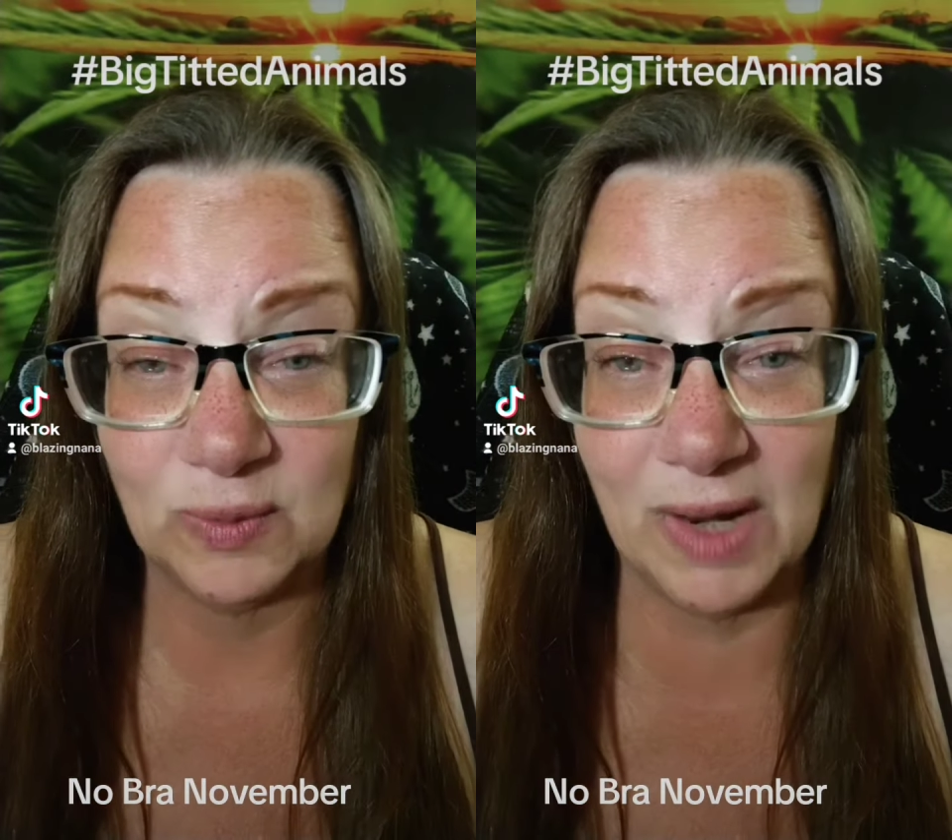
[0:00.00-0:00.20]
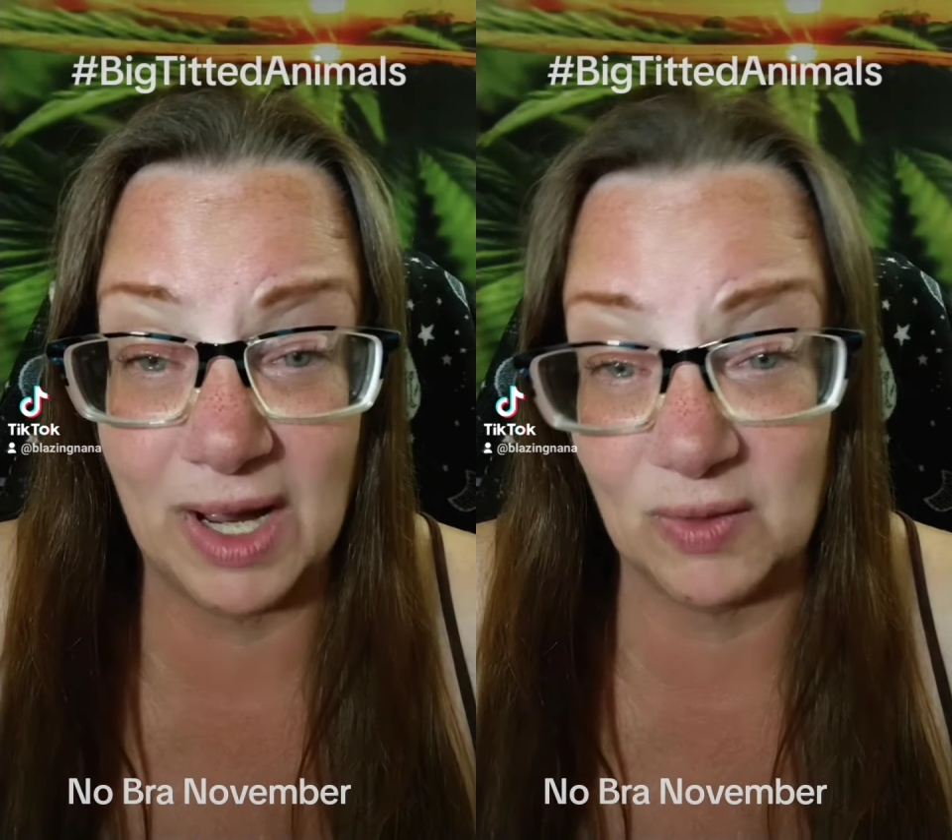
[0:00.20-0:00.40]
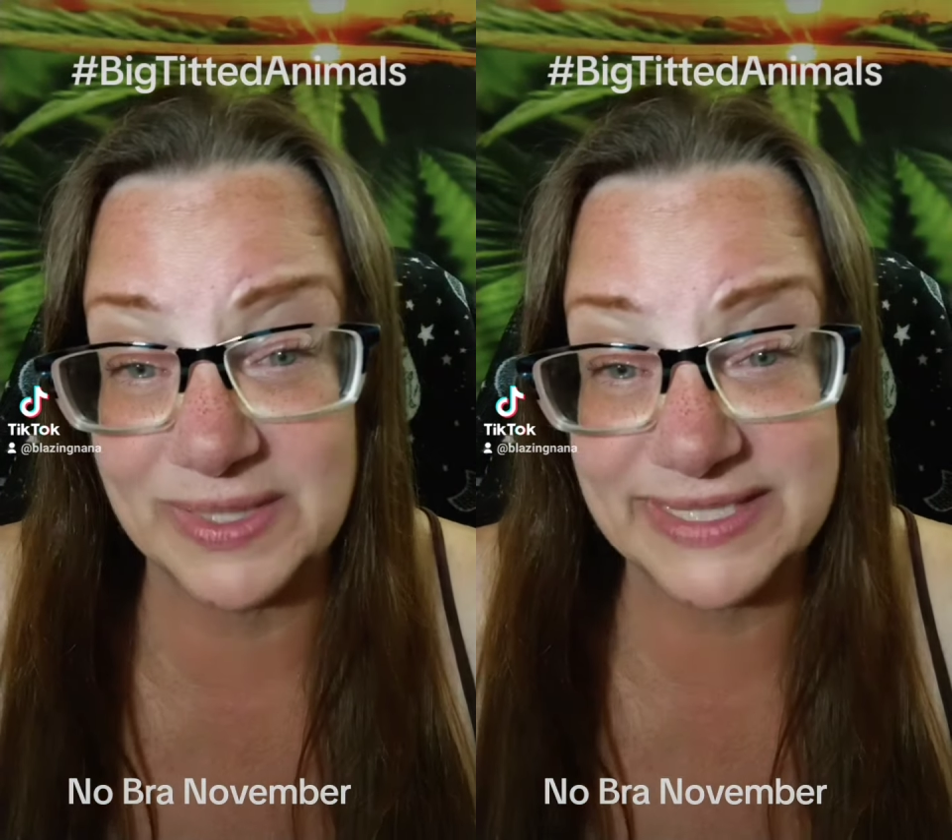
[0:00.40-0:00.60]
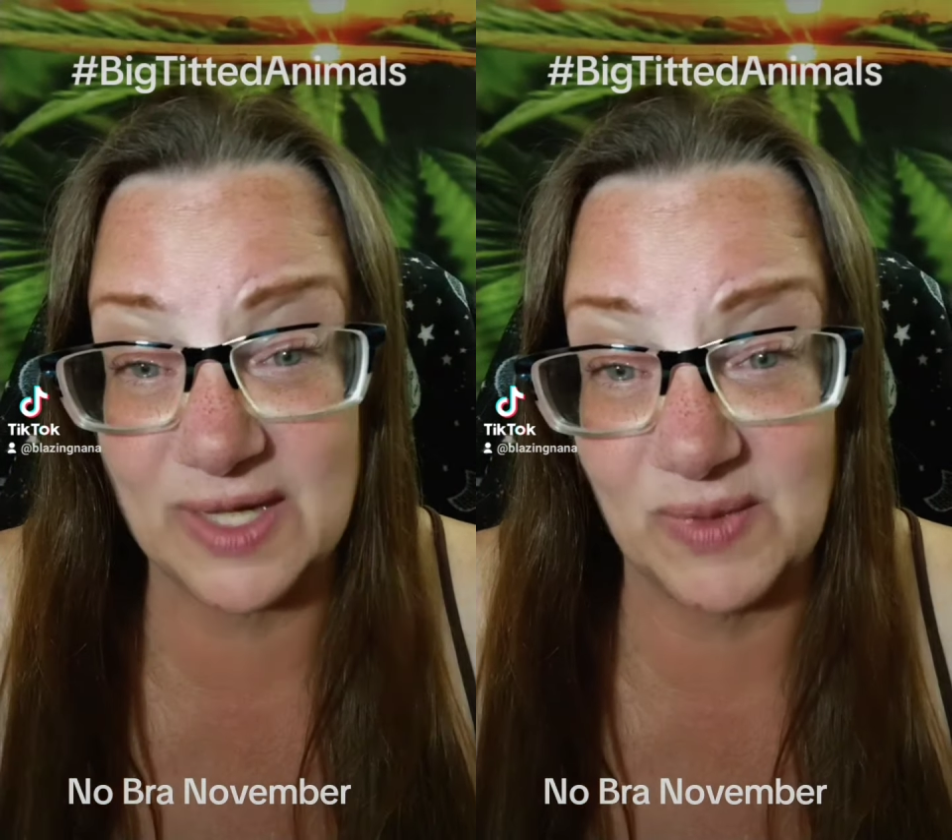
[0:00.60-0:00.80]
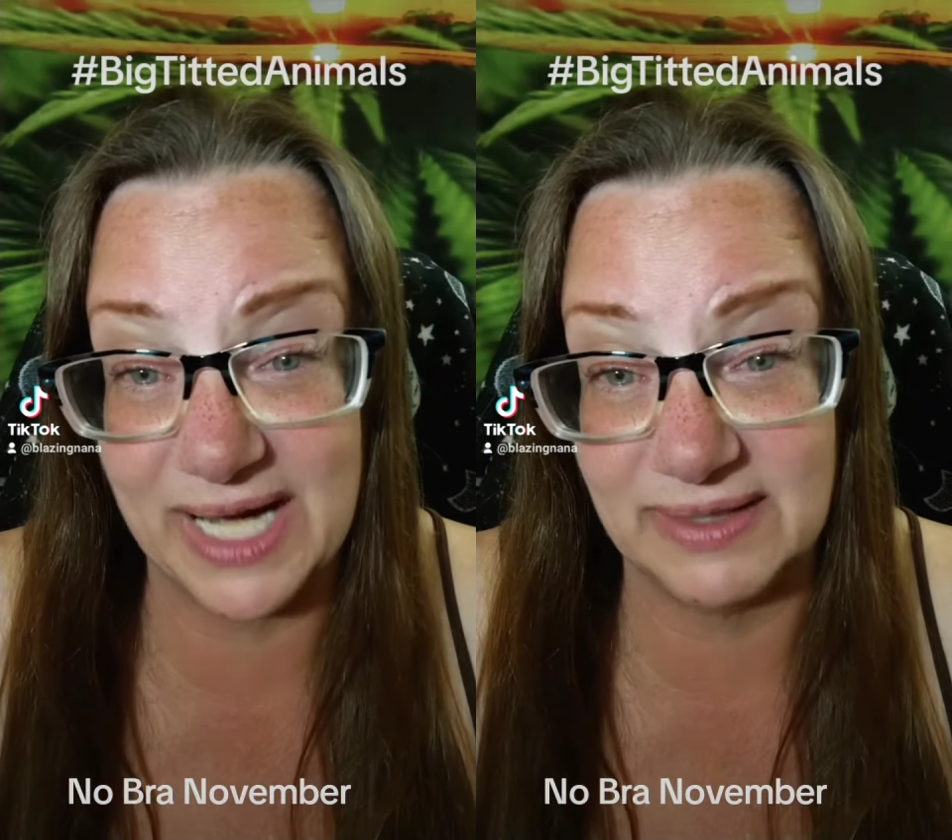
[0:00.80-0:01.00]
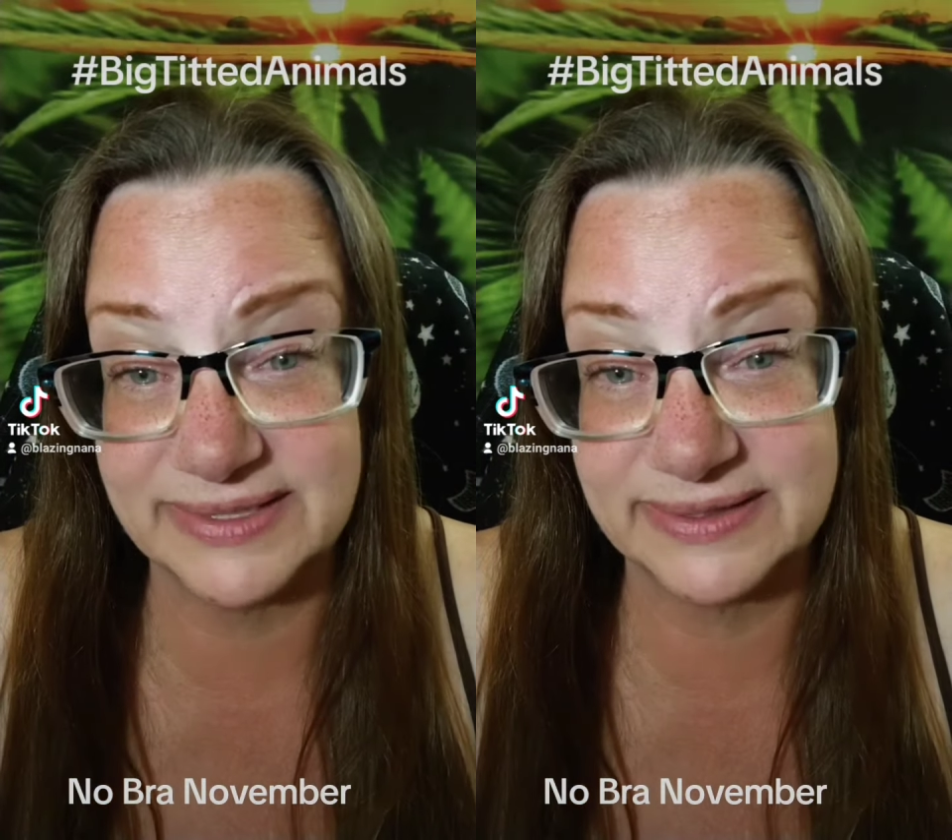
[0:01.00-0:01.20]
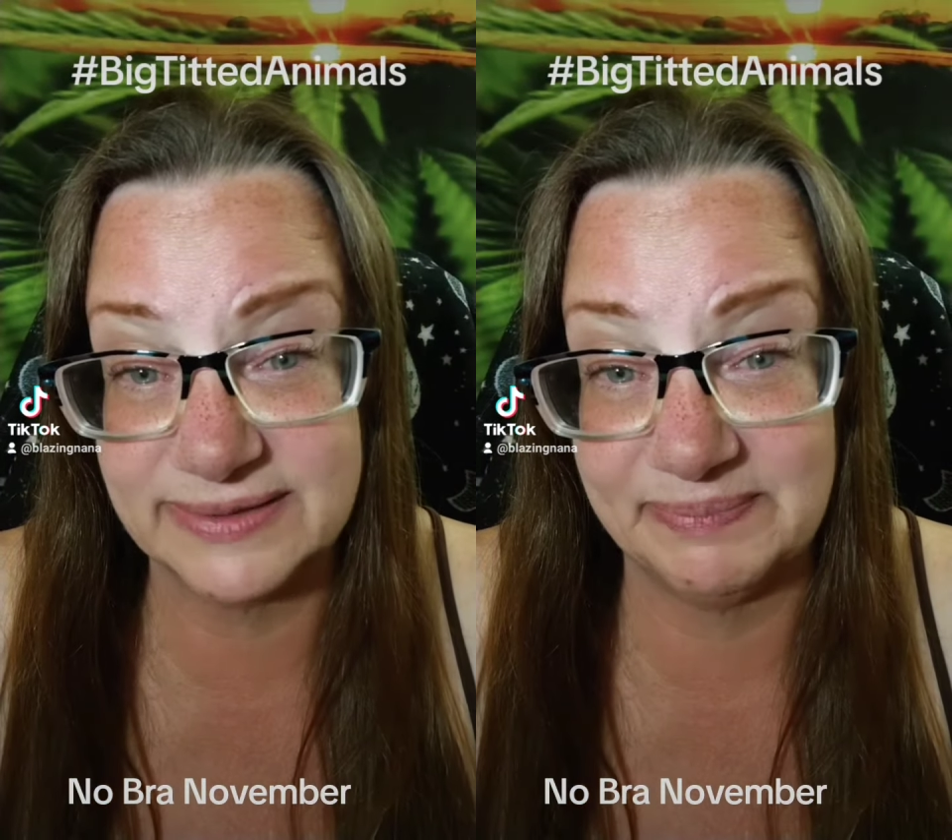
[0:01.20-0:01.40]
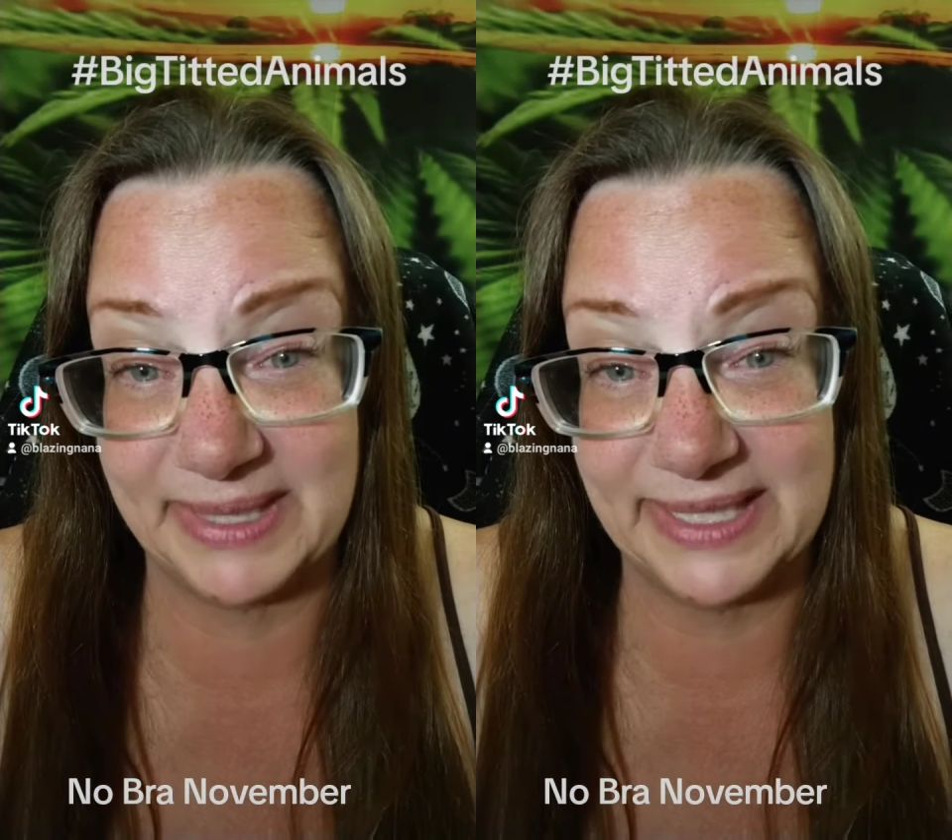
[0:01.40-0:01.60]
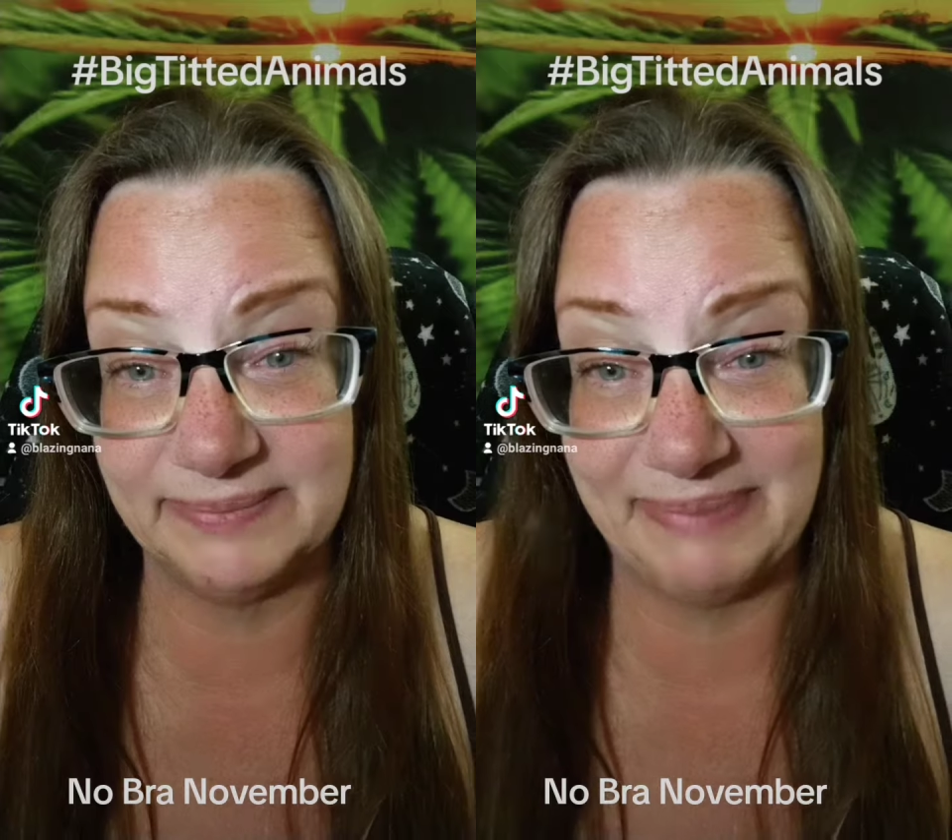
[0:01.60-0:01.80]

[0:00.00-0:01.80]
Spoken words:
Well, with someone else, but